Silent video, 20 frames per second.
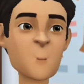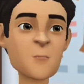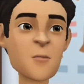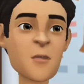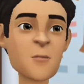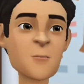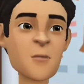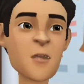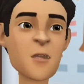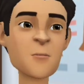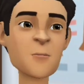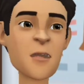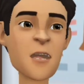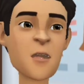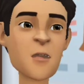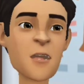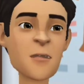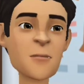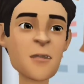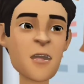I am happy
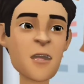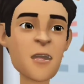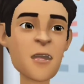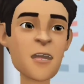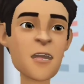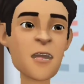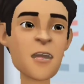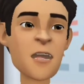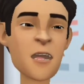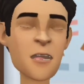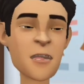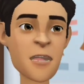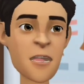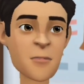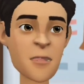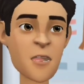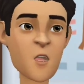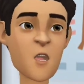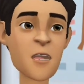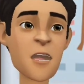that the medication
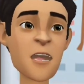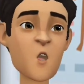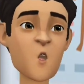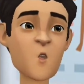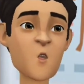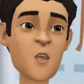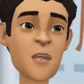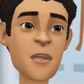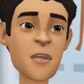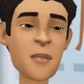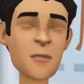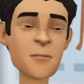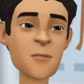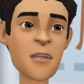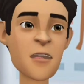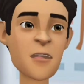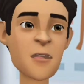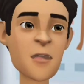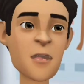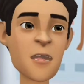helped to reduce the number
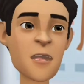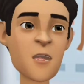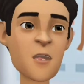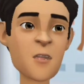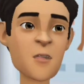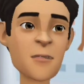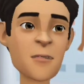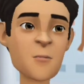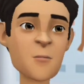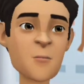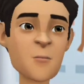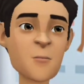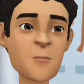of seizures.